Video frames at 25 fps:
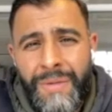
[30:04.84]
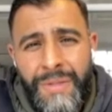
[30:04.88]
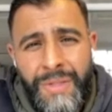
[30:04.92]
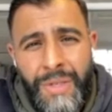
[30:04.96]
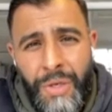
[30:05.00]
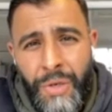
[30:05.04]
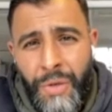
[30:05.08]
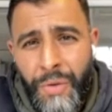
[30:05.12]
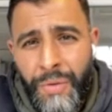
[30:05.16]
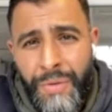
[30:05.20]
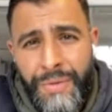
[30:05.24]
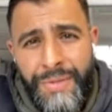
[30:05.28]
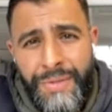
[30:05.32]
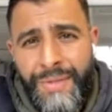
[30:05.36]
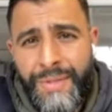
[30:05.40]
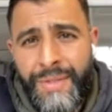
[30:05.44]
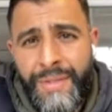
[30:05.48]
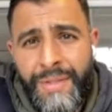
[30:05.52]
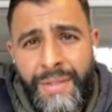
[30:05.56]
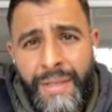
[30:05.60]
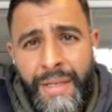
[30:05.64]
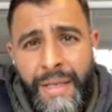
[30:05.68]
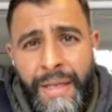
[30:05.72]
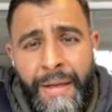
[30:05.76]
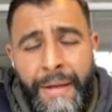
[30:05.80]

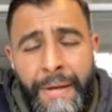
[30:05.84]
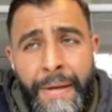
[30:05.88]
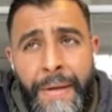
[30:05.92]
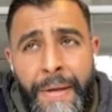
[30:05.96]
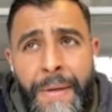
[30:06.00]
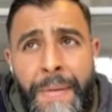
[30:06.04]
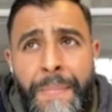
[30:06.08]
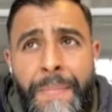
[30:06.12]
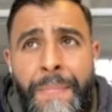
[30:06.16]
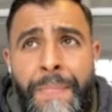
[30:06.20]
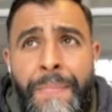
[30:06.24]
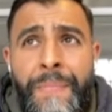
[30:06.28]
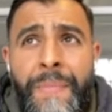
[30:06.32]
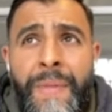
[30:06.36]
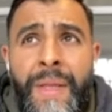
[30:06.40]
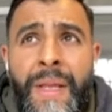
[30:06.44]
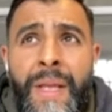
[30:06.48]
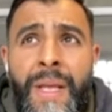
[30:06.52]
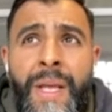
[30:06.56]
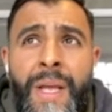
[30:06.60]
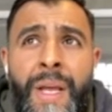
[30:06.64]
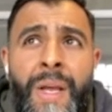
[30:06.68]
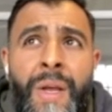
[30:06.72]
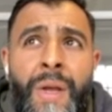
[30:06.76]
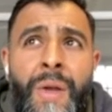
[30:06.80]
loose.
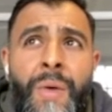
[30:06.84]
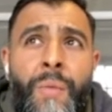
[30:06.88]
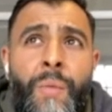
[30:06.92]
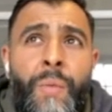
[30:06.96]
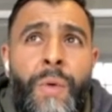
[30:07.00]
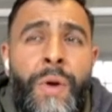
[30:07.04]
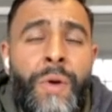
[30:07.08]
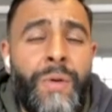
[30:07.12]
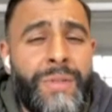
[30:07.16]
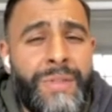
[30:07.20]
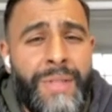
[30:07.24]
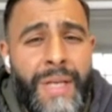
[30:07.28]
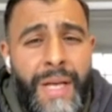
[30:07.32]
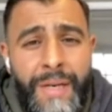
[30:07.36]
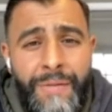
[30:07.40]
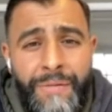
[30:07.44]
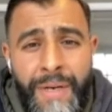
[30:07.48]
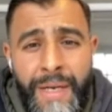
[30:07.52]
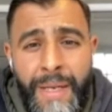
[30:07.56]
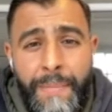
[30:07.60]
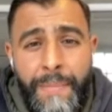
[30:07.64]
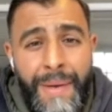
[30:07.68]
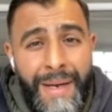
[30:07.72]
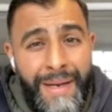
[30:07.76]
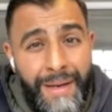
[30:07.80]
We also had
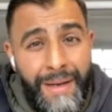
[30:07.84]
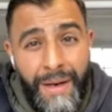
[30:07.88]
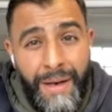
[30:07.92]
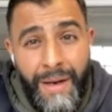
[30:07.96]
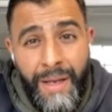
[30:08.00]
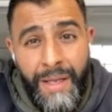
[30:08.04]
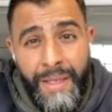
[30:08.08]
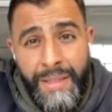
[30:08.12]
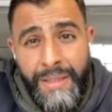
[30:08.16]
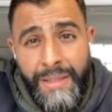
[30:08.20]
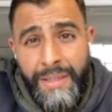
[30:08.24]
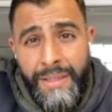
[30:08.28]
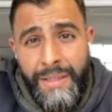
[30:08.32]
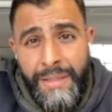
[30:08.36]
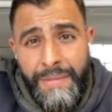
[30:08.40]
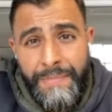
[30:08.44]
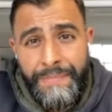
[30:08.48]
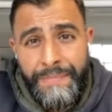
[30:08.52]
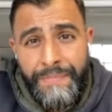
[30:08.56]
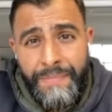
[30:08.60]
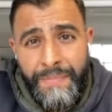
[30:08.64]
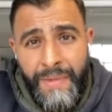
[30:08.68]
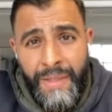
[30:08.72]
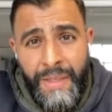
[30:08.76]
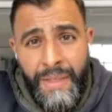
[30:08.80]
really bad clients.
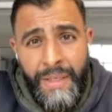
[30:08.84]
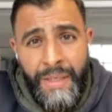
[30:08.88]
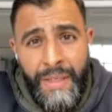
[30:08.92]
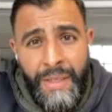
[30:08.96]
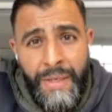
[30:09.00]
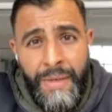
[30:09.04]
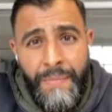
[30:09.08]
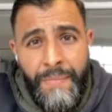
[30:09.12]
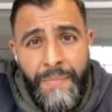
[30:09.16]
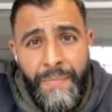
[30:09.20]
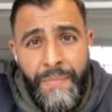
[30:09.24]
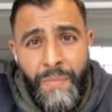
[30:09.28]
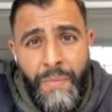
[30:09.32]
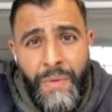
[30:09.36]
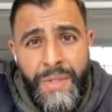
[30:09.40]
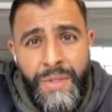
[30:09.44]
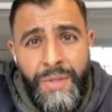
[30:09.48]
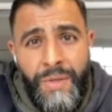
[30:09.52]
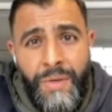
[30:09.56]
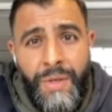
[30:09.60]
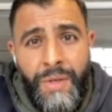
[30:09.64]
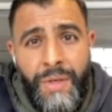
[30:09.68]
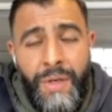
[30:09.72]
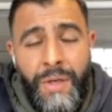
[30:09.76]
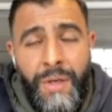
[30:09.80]
We
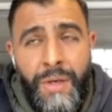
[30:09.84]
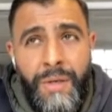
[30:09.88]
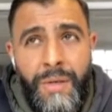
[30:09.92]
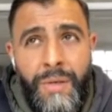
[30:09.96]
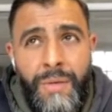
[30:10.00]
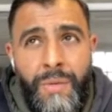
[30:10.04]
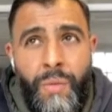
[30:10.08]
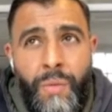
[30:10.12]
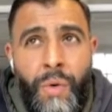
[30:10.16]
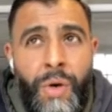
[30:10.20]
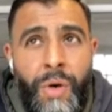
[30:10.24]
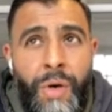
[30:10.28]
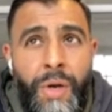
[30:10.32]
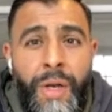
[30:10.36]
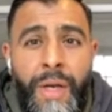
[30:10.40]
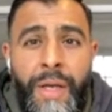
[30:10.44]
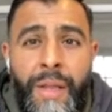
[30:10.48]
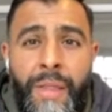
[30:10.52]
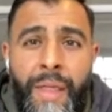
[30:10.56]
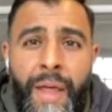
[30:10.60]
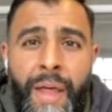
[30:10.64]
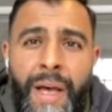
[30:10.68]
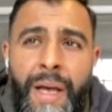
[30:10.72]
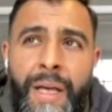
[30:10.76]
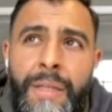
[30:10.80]
took on
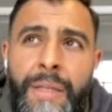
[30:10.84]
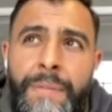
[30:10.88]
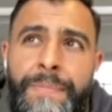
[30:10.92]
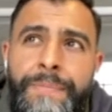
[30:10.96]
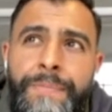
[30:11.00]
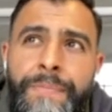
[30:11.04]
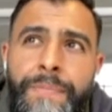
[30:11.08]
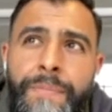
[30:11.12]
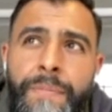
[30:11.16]
work that